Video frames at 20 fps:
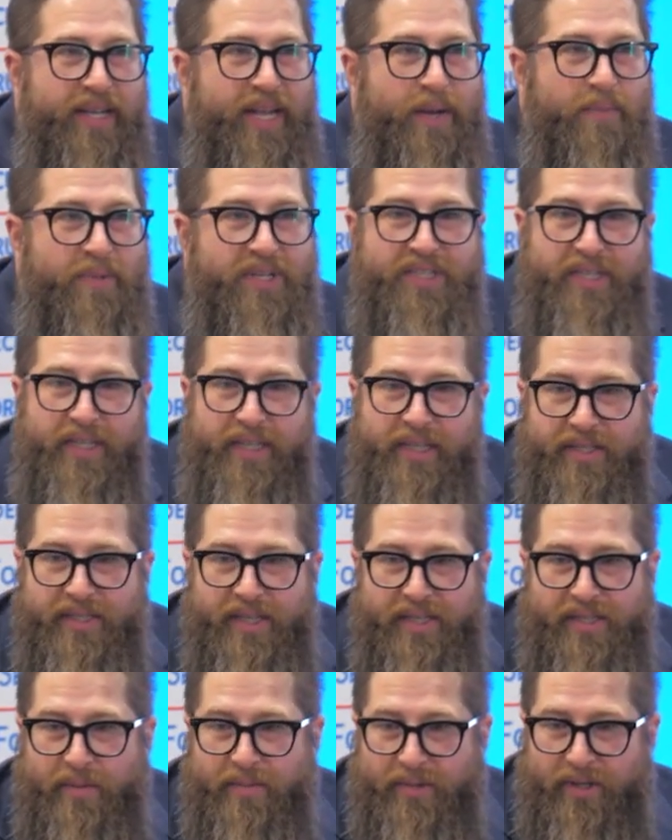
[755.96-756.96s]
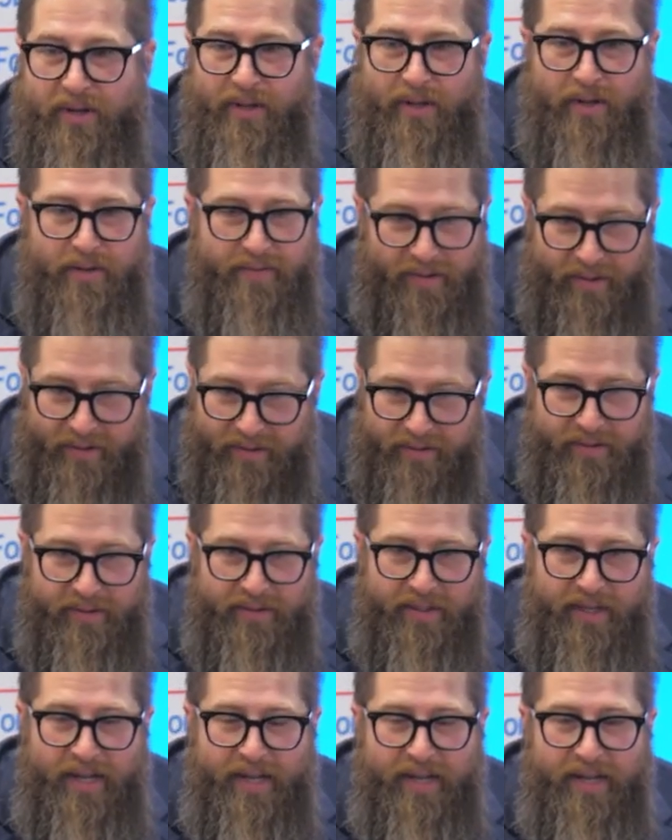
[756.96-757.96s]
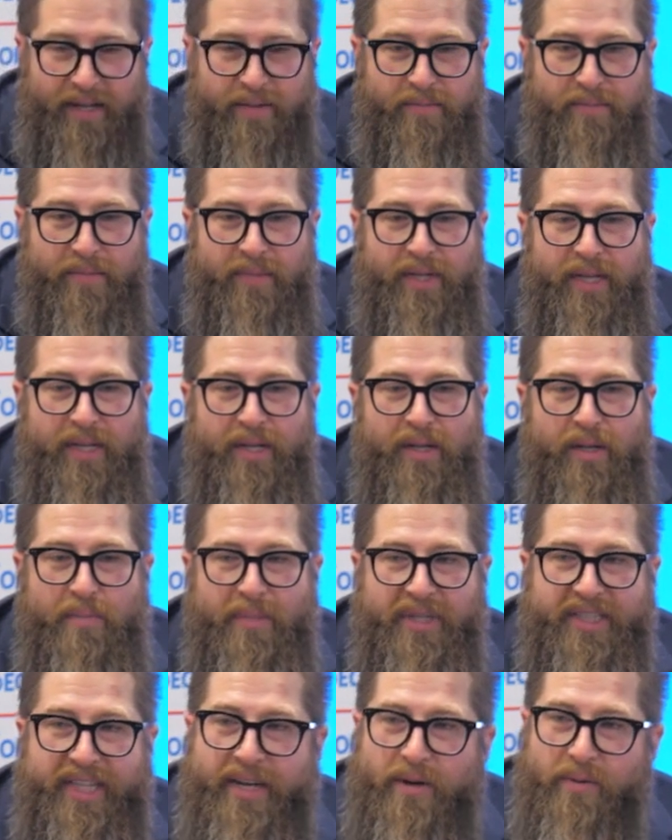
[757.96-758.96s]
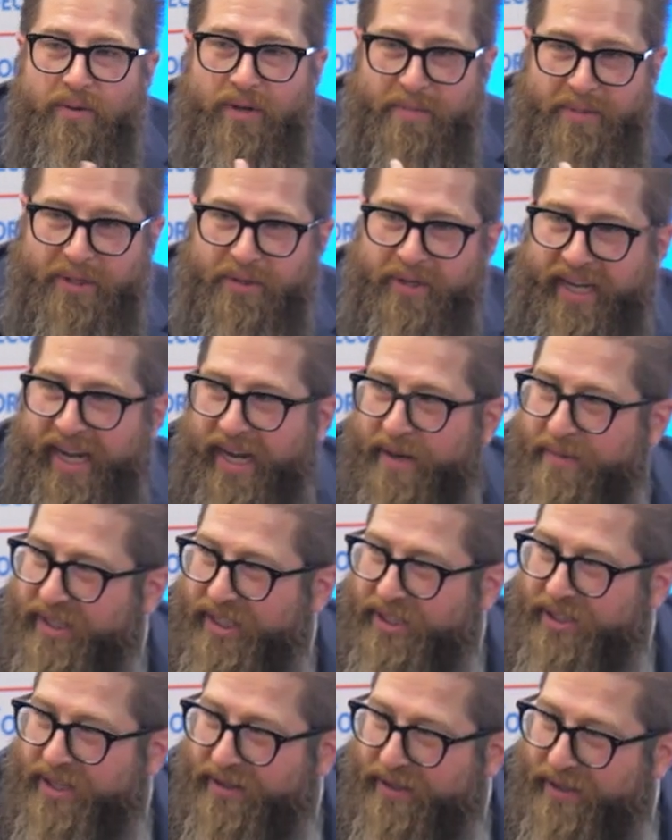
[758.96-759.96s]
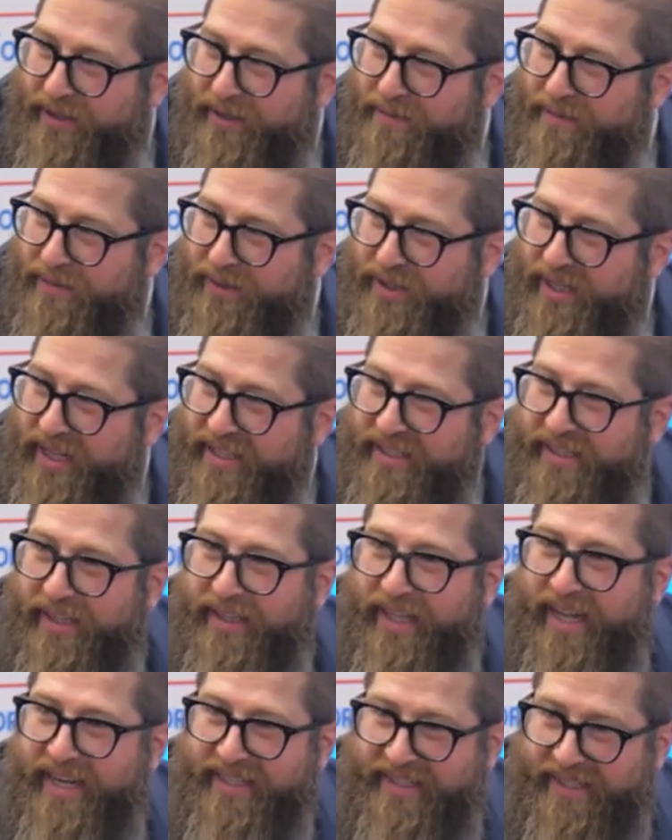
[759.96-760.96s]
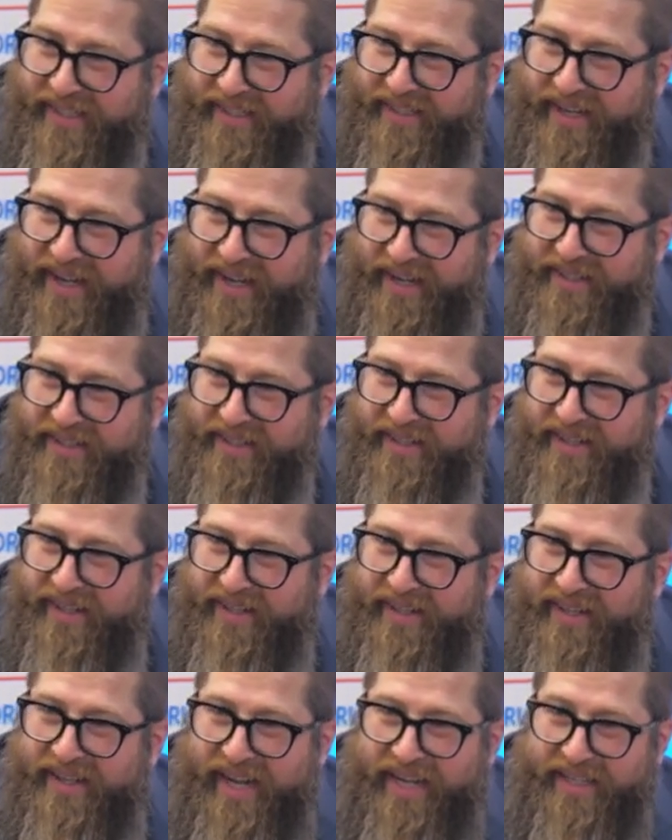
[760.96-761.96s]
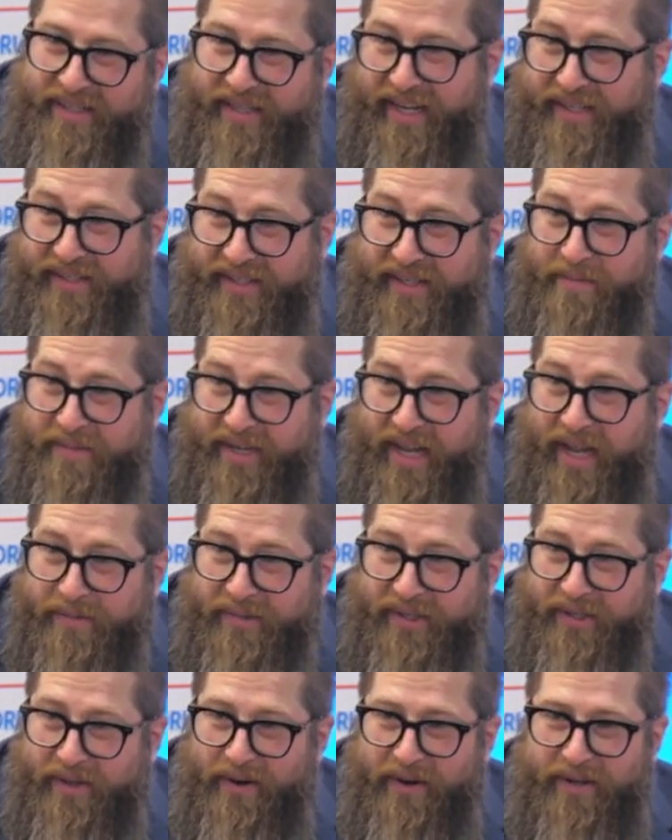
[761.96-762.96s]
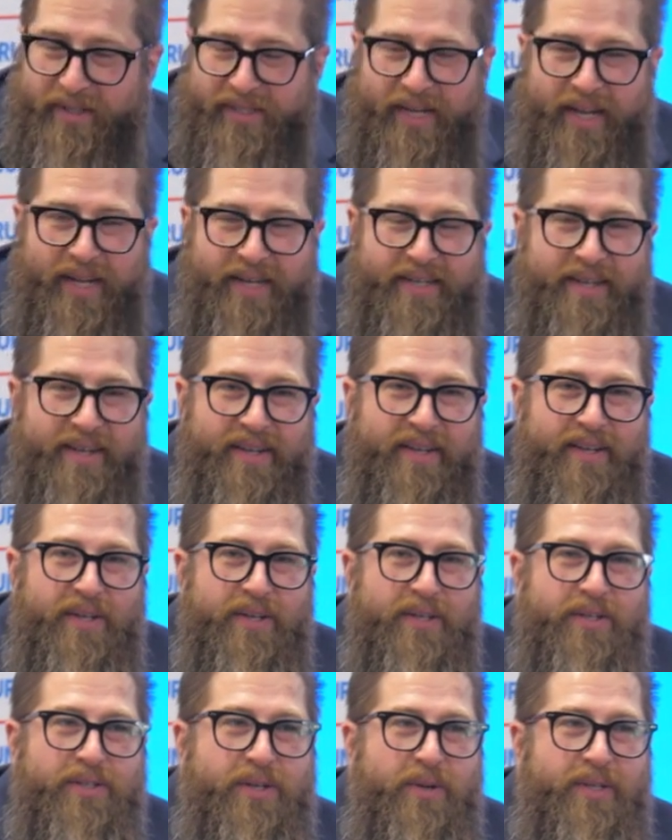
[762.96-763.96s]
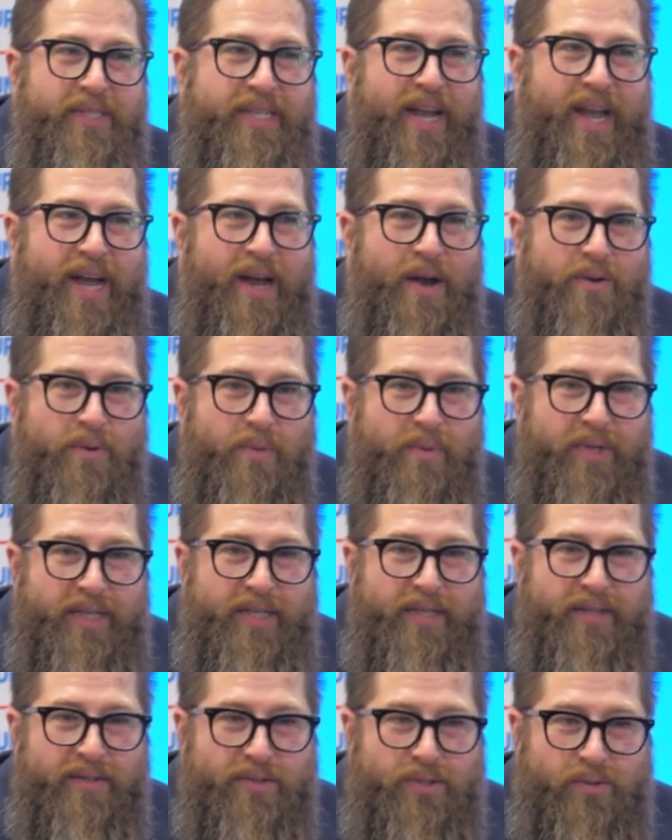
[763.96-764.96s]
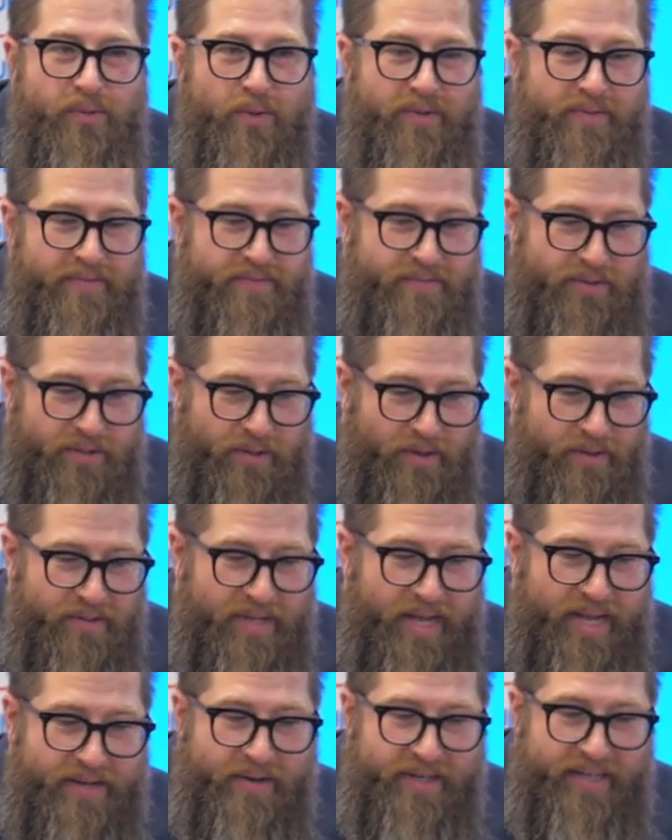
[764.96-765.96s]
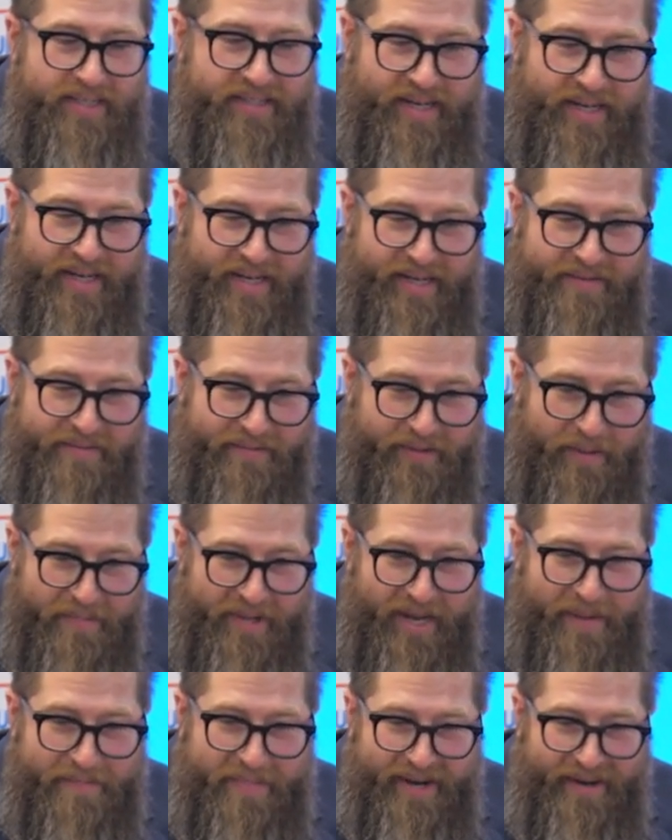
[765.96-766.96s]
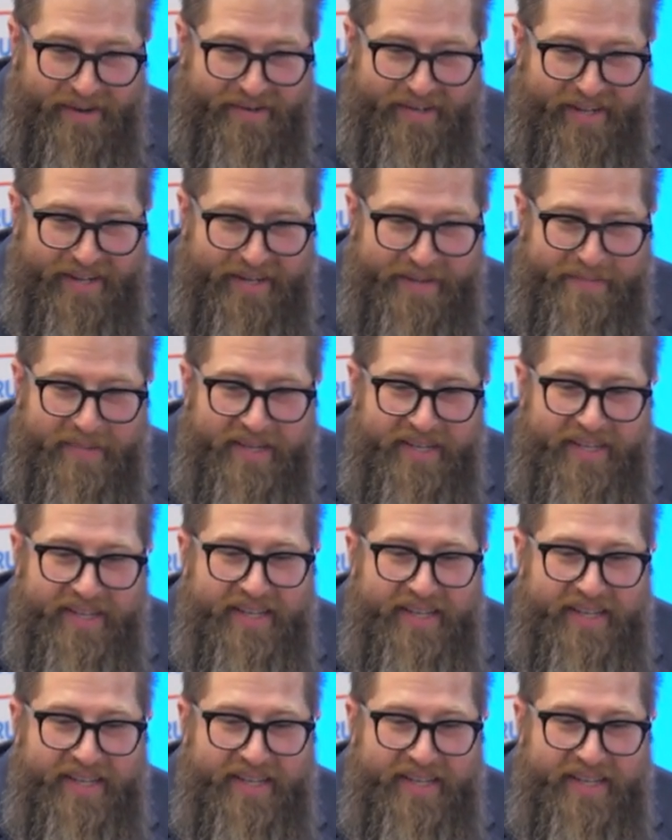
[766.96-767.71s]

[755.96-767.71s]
And we see these systems all over, but they don't communicate with each other. So that's the legacy side, and sometimes the current side. So it's, how do we sort of turn that on its head, flip that paradigm,